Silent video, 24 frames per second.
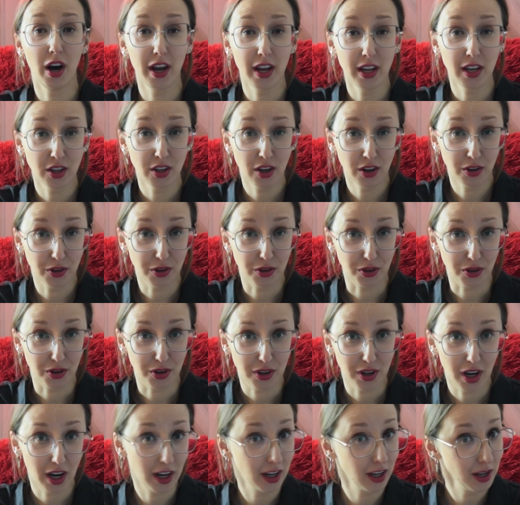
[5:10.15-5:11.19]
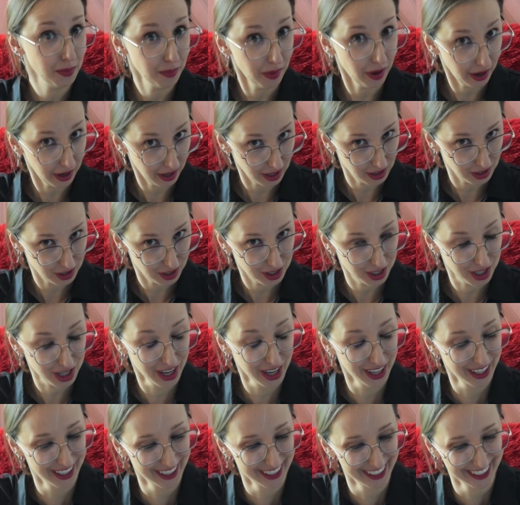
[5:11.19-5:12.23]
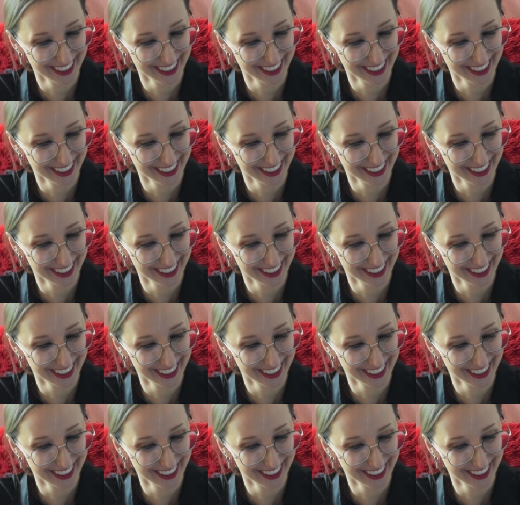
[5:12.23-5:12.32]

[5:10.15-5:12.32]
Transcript: I know. I might.